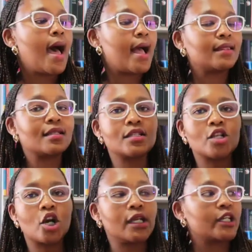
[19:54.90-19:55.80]
and this
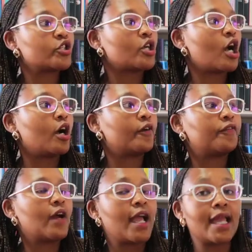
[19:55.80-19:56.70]
is a collection of
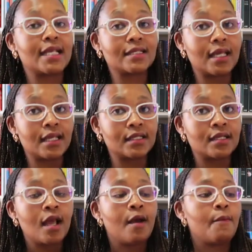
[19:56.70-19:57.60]

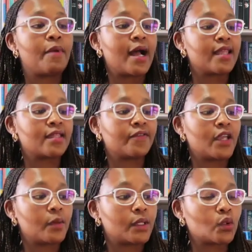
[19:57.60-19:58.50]
essays by the
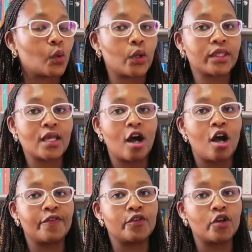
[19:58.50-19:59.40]
famous author
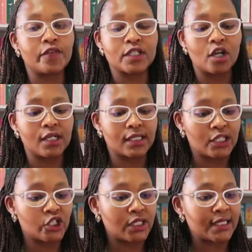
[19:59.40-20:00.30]
of Nervous
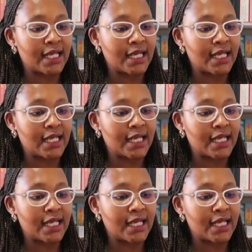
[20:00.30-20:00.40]
Conditions,